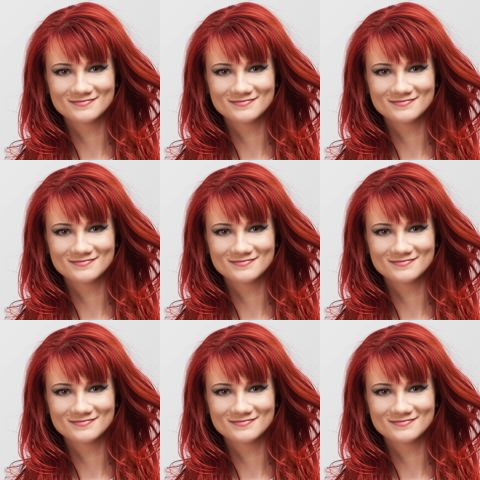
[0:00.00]

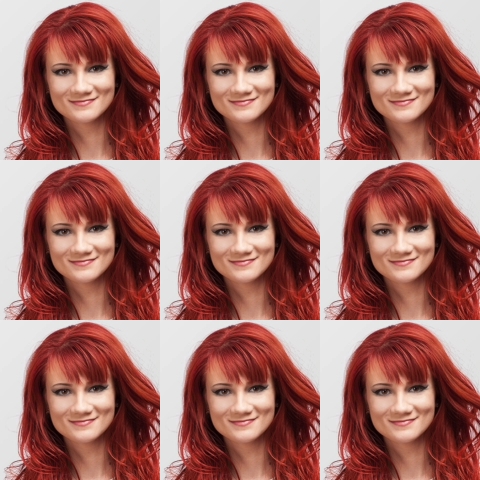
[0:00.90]

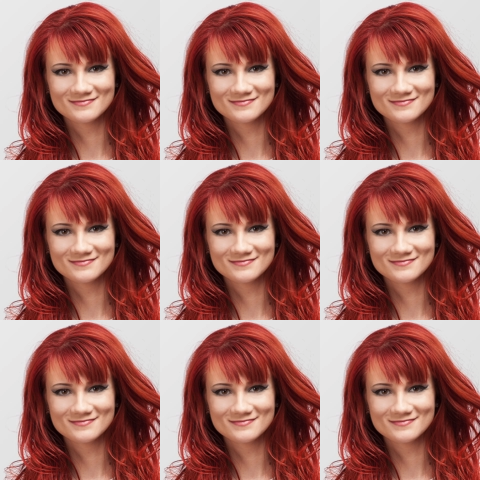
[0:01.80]

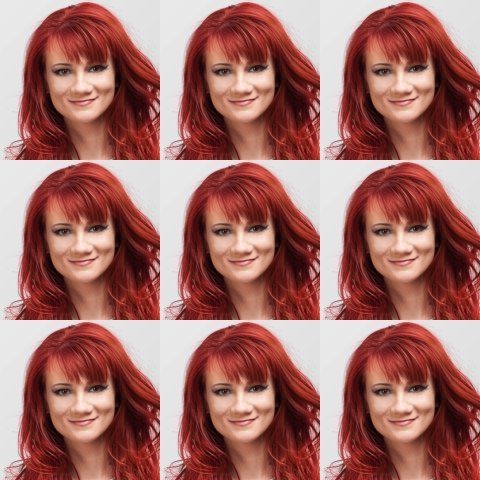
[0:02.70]

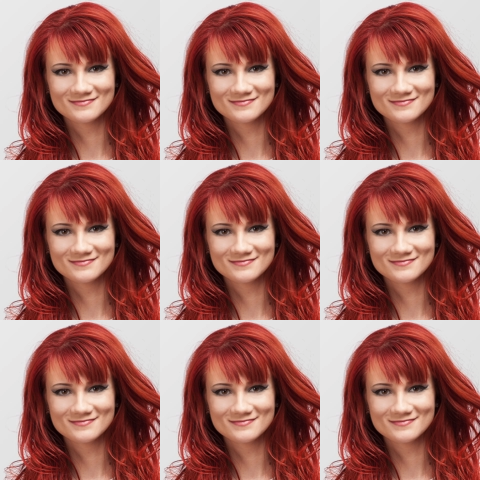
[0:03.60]

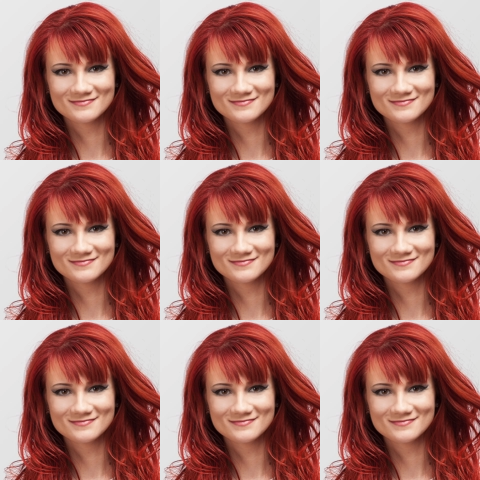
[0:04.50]

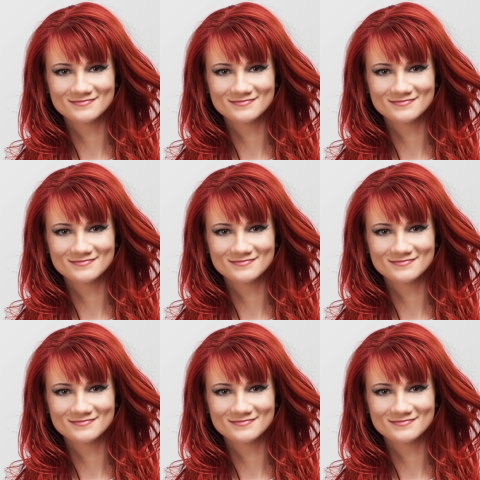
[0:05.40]

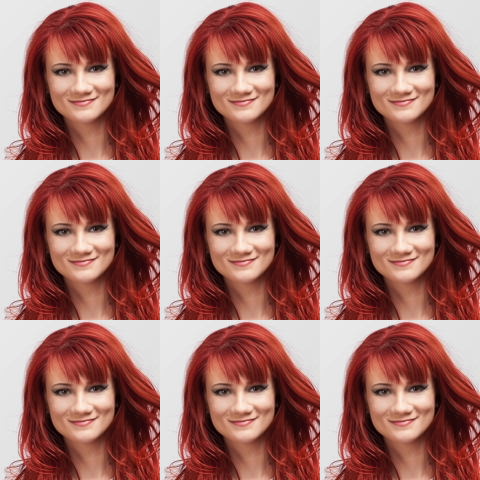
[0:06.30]

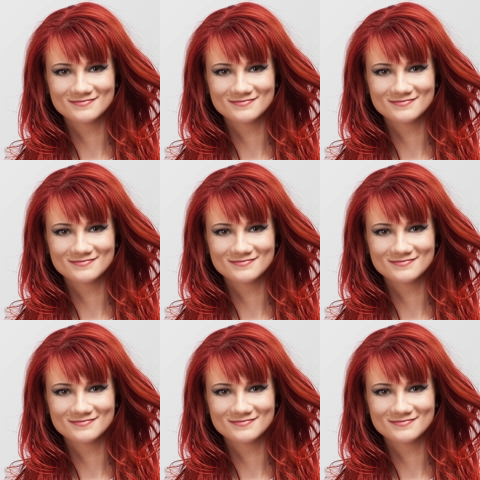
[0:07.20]
The face doesn't move, so there is nothing to read.